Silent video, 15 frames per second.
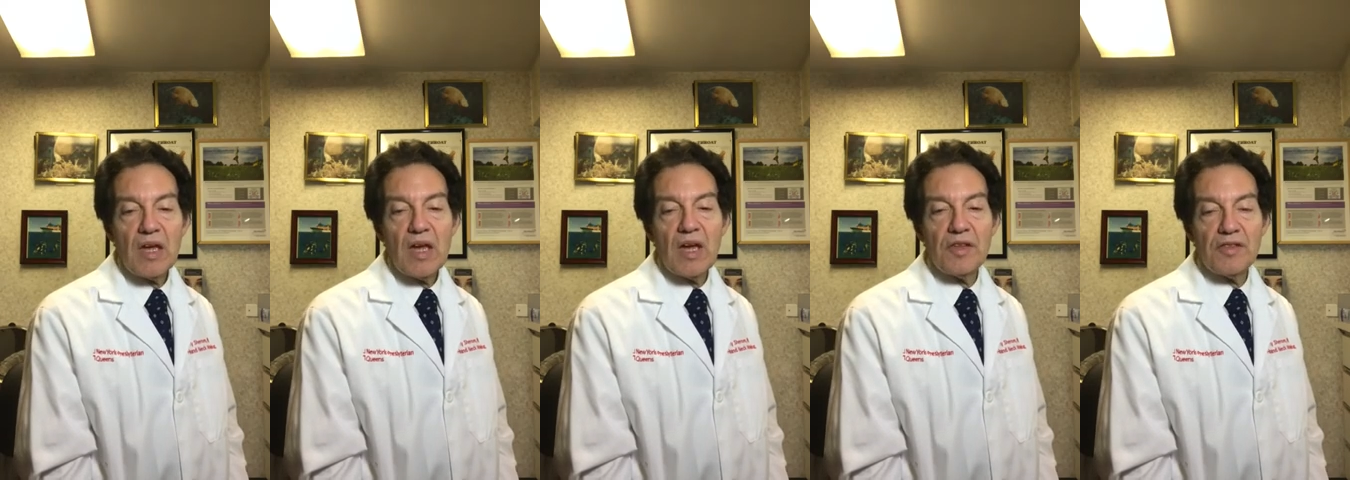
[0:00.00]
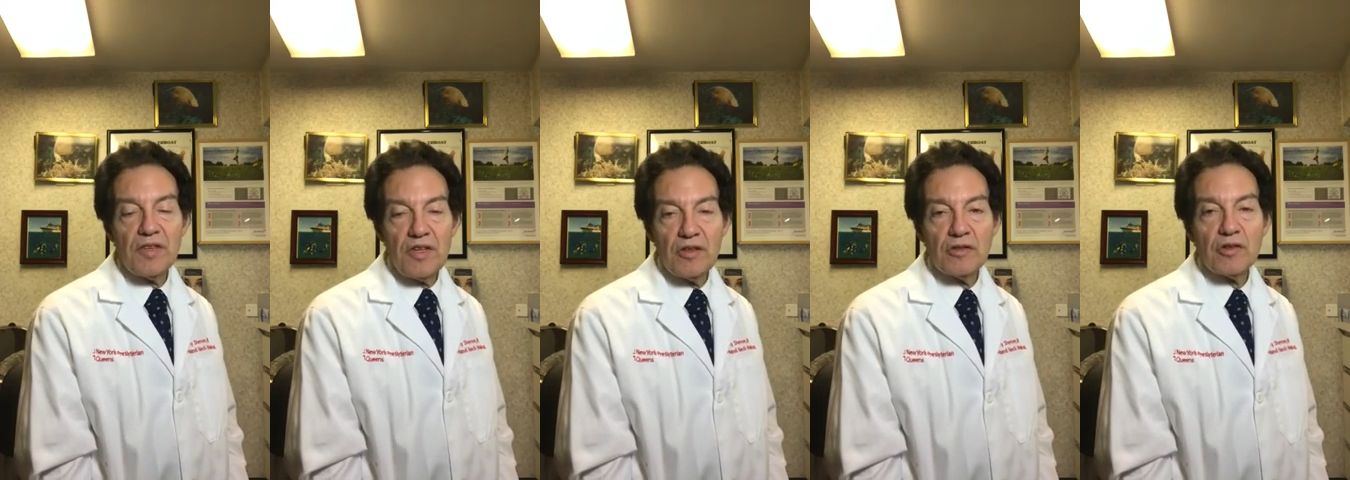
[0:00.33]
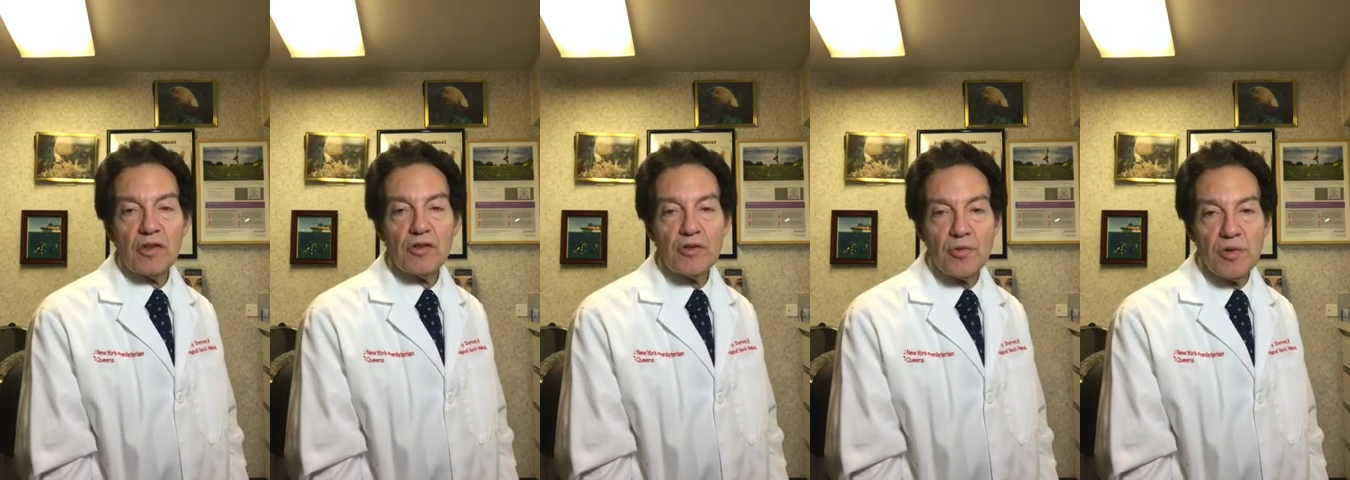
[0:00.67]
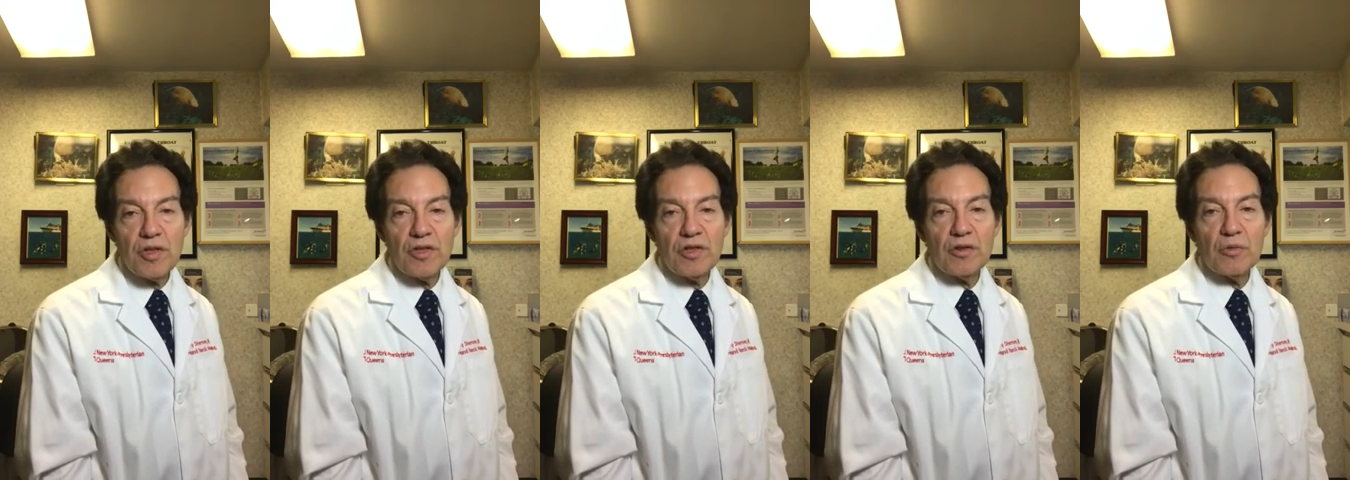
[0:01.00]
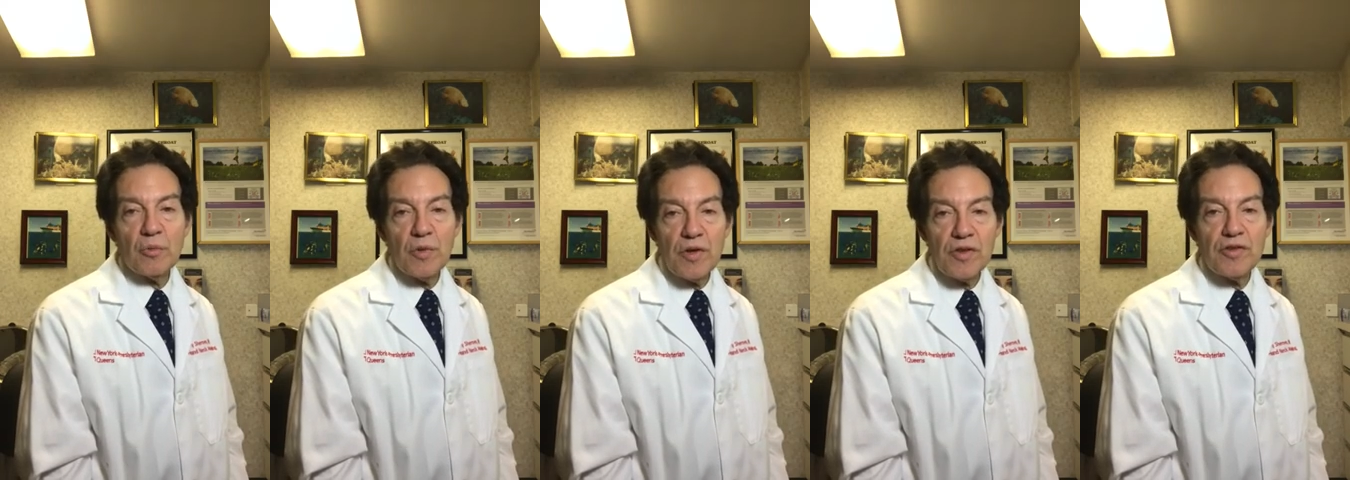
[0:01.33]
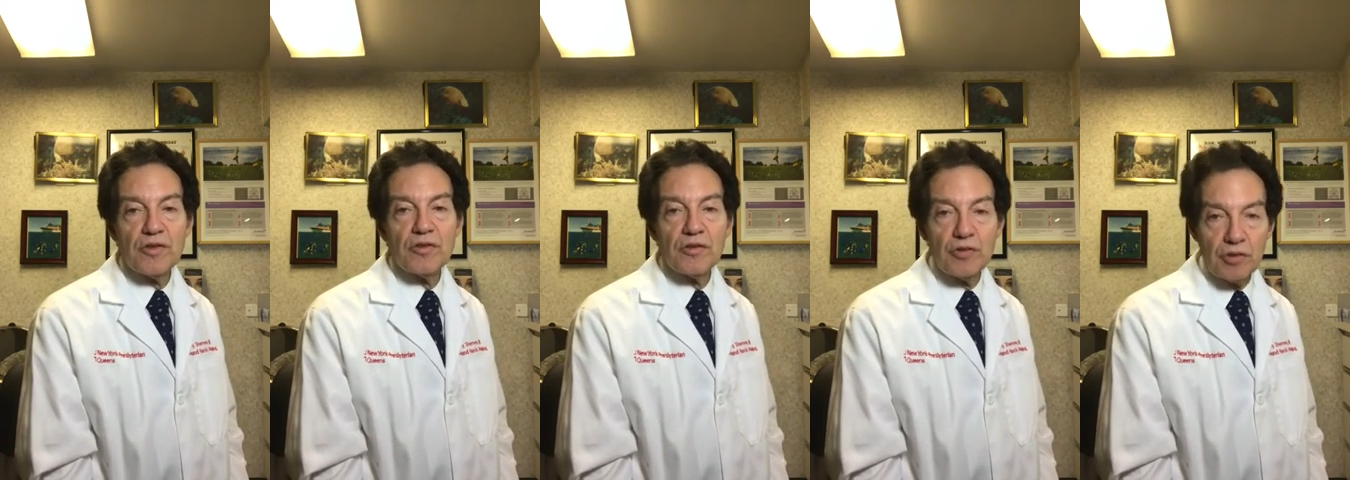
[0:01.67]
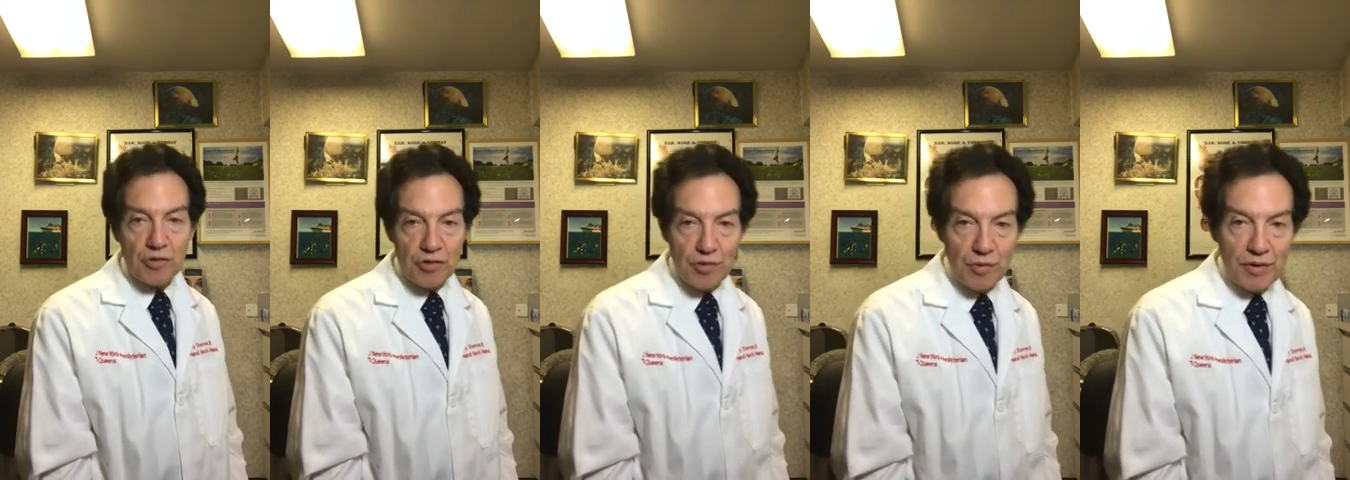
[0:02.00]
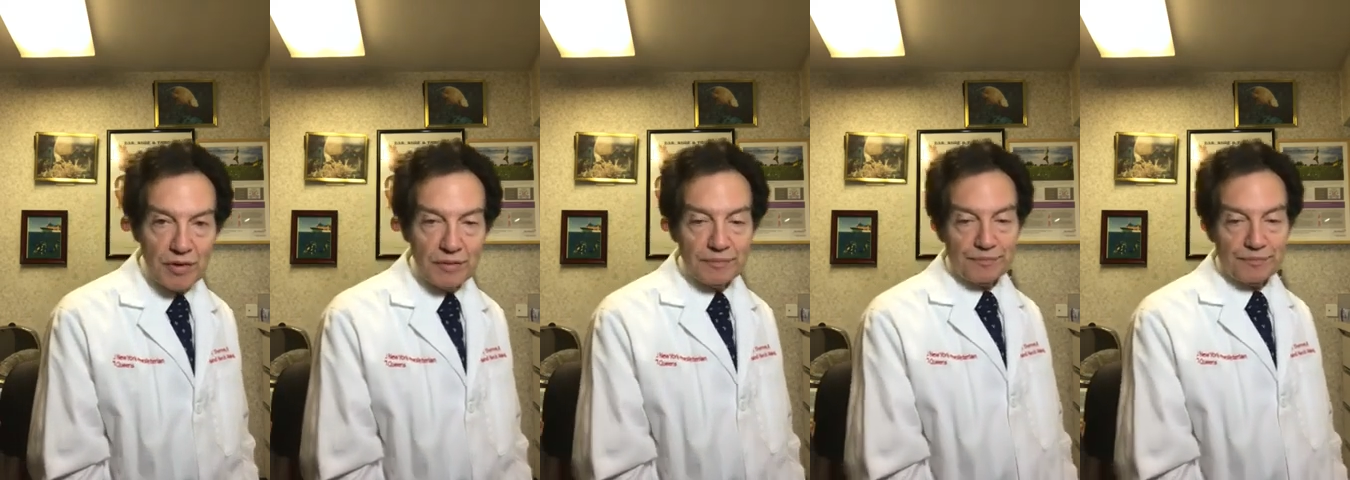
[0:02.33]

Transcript: and these are treated with surgery.